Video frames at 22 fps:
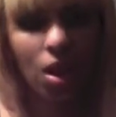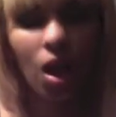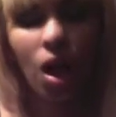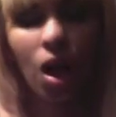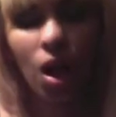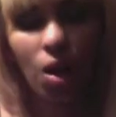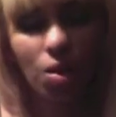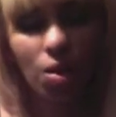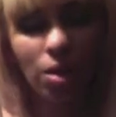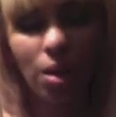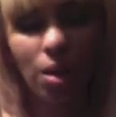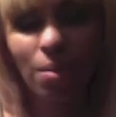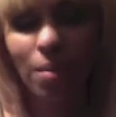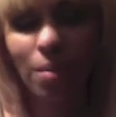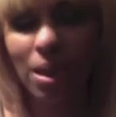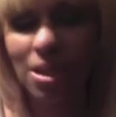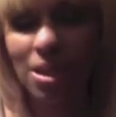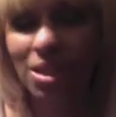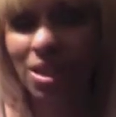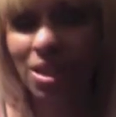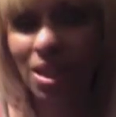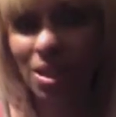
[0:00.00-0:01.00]
Oh, that
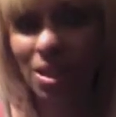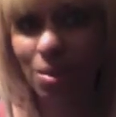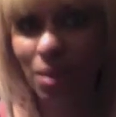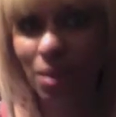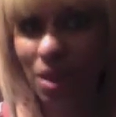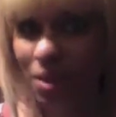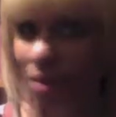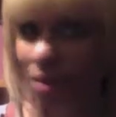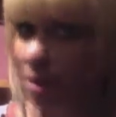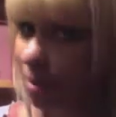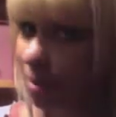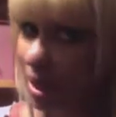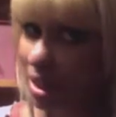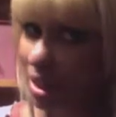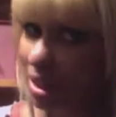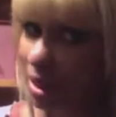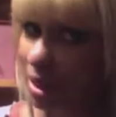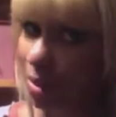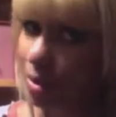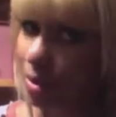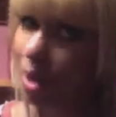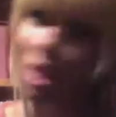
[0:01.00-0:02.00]
match tonight, the main event match
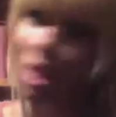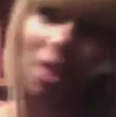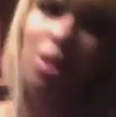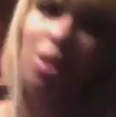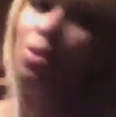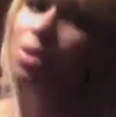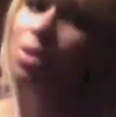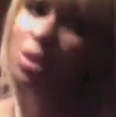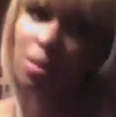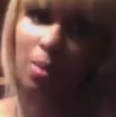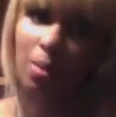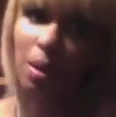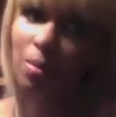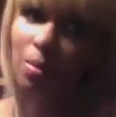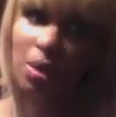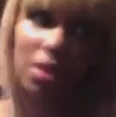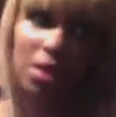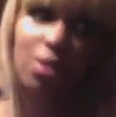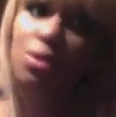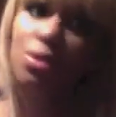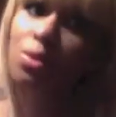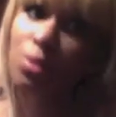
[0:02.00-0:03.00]
at Raw, it wasn't a bad
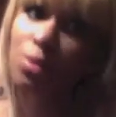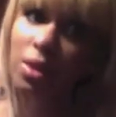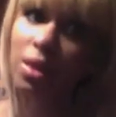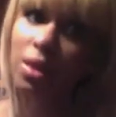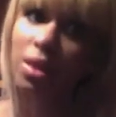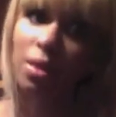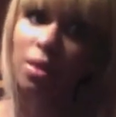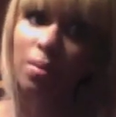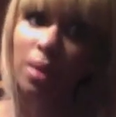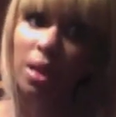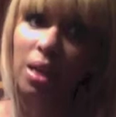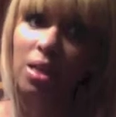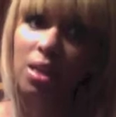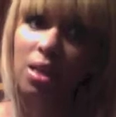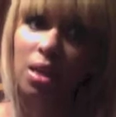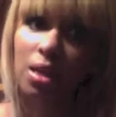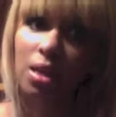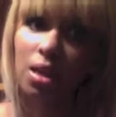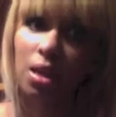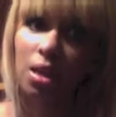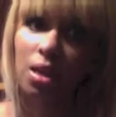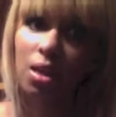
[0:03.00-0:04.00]
match. It was a really good match, I
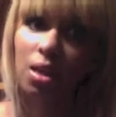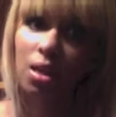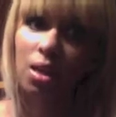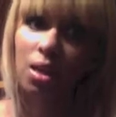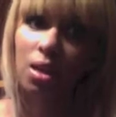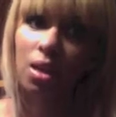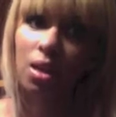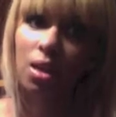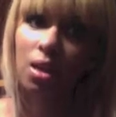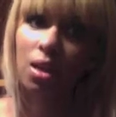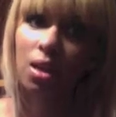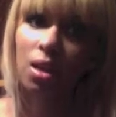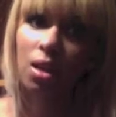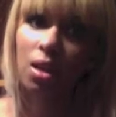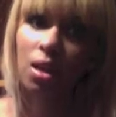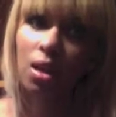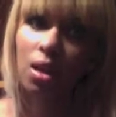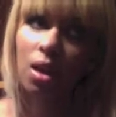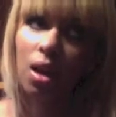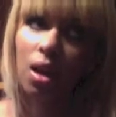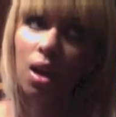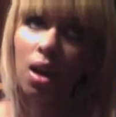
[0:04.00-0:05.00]
think.
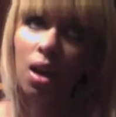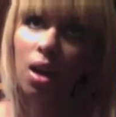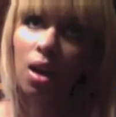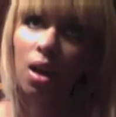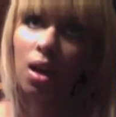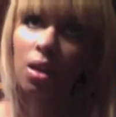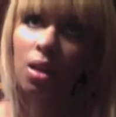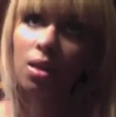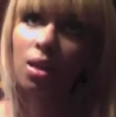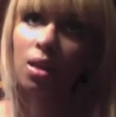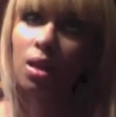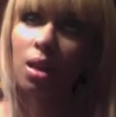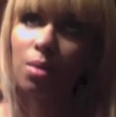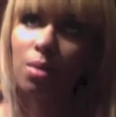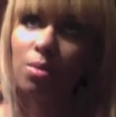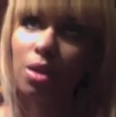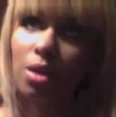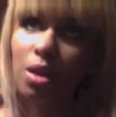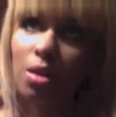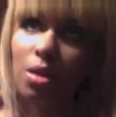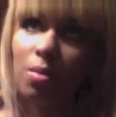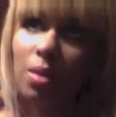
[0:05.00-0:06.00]
They kept
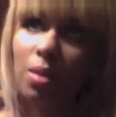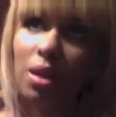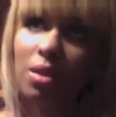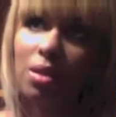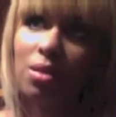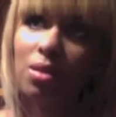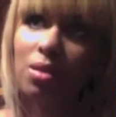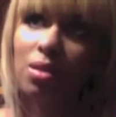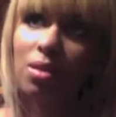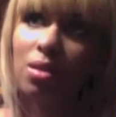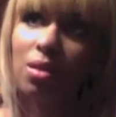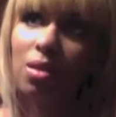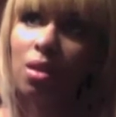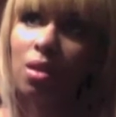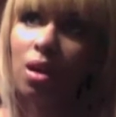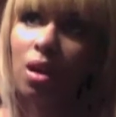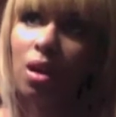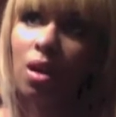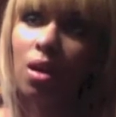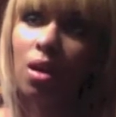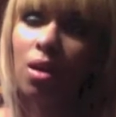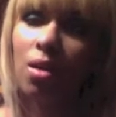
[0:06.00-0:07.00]
talking about
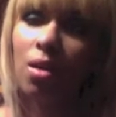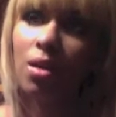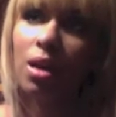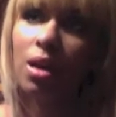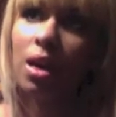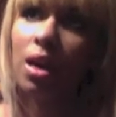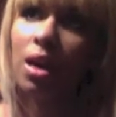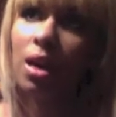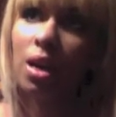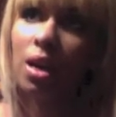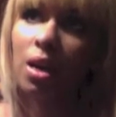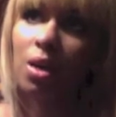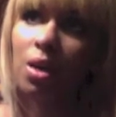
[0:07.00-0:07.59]
all the